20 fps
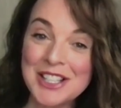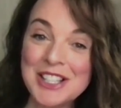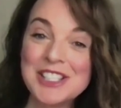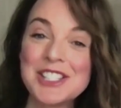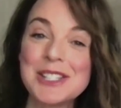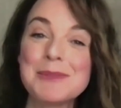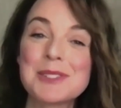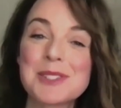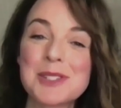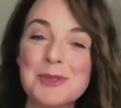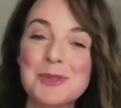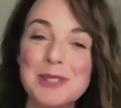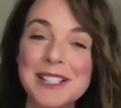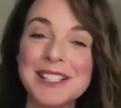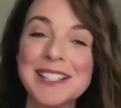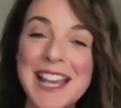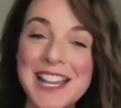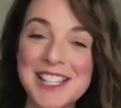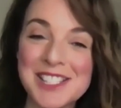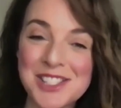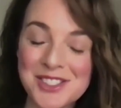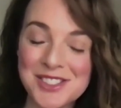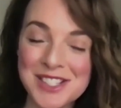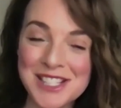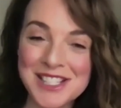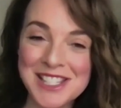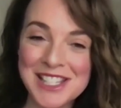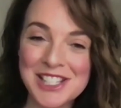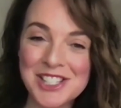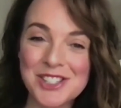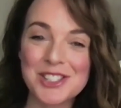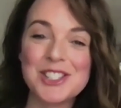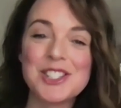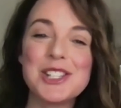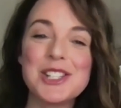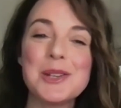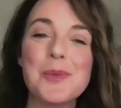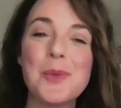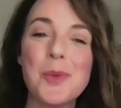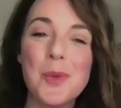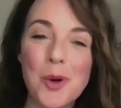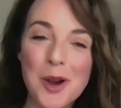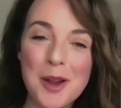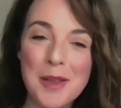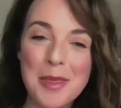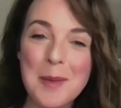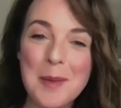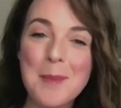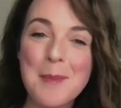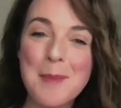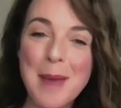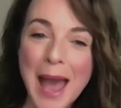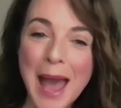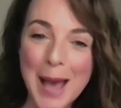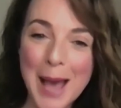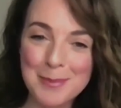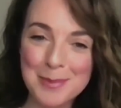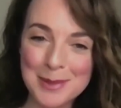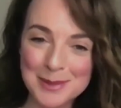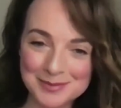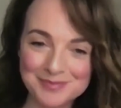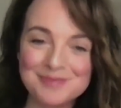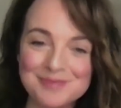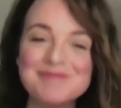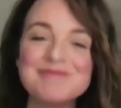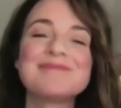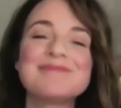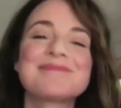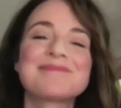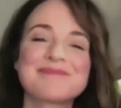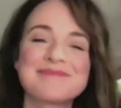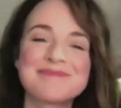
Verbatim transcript: She oh, was a real history teacher. Wherever you are, Miss Roosevelt, we